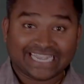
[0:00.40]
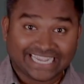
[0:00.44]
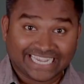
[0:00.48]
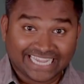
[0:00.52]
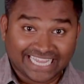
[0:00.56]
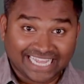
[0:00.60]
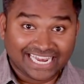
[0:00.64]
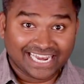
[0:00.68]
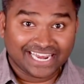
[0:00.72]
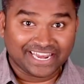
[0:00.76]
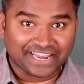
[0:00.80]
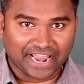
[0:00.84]

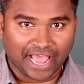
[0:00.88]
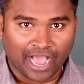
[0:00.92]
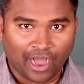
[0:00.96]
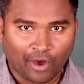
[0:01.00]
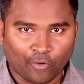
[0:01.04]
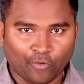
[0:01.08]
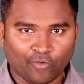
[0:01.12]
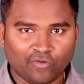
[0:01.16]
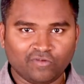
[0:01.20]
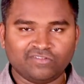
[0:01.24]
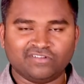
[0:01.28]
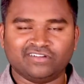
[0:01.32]
Till
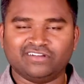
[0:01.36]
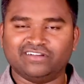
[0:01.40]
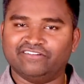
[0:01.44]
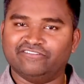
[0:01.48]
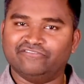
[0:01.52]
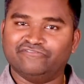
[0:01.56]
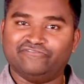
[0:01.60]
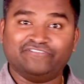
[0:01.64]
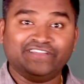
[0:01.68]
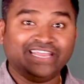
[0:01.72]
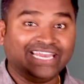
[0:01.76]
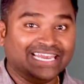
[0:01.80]
now,
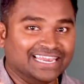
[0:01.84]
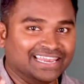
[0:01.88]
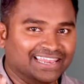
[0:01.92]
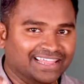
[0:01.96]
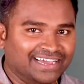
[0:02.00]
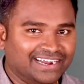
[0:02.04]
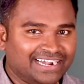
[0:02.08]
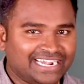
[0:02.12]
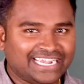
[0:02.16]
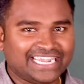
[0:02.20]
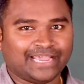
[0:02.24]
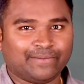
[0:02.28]
we
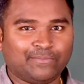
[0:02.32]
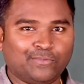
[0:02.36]
learnt